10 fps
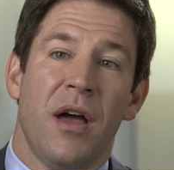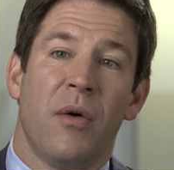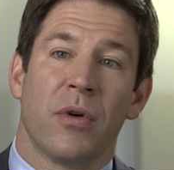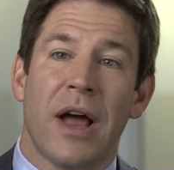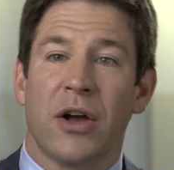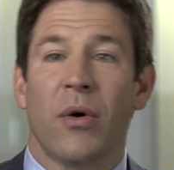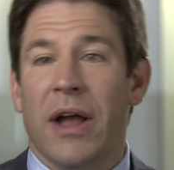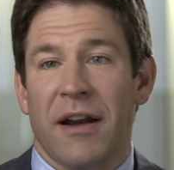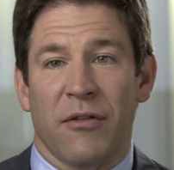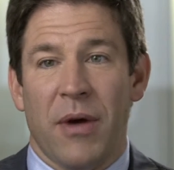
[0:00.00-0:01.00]
We're not going
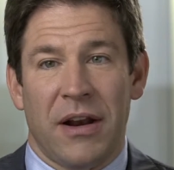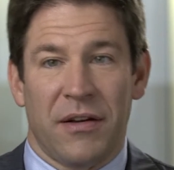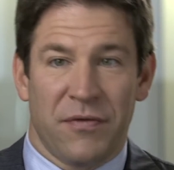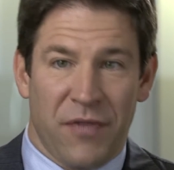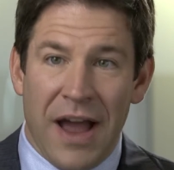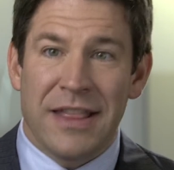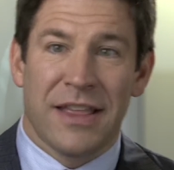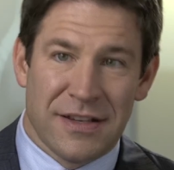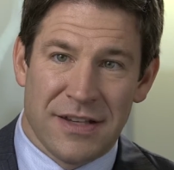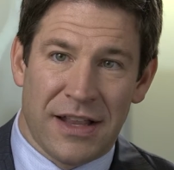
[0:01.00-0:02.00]
out of our way to find
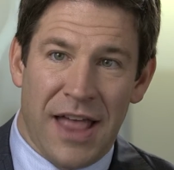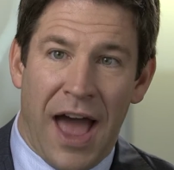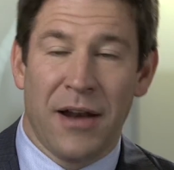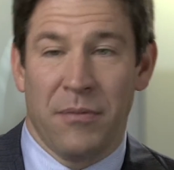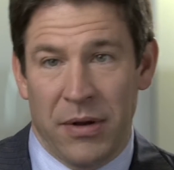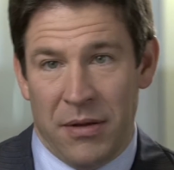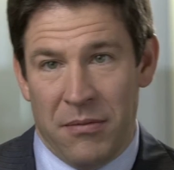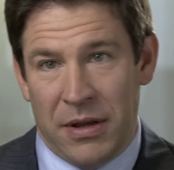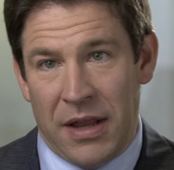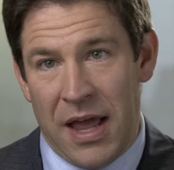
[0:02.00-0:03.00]
things like that,
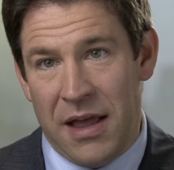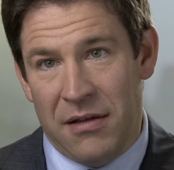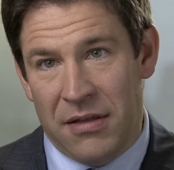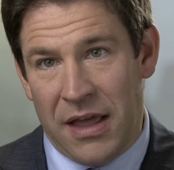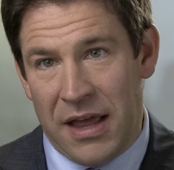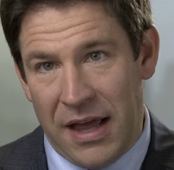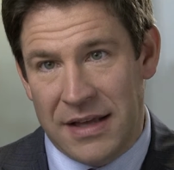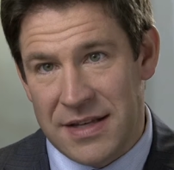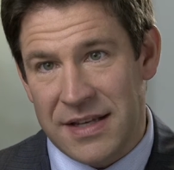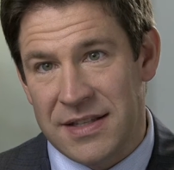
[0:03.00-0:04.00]
but they
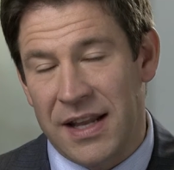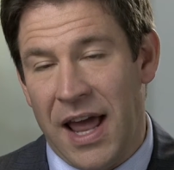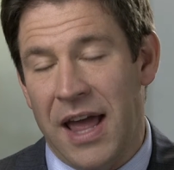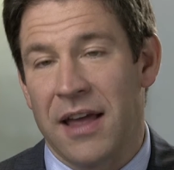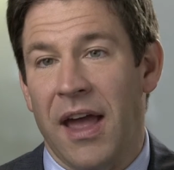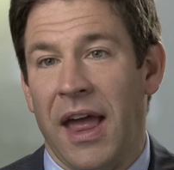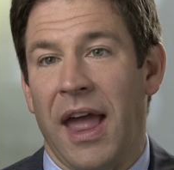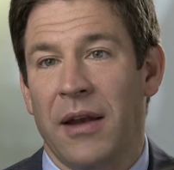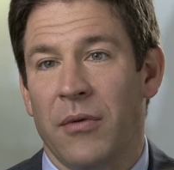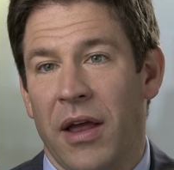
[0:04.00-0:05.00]
exist today,
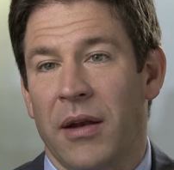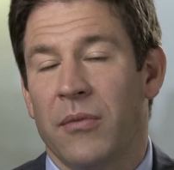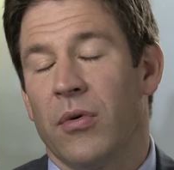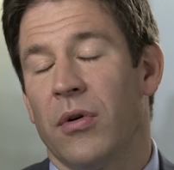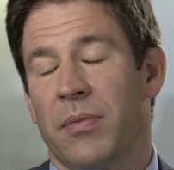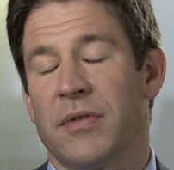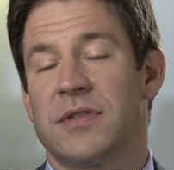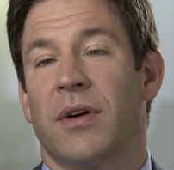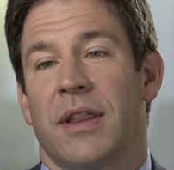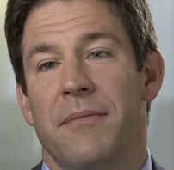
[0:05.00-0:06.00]
and we're
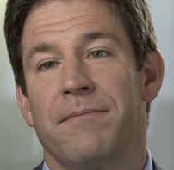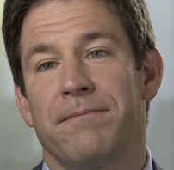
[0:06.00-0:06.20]
pursuing them.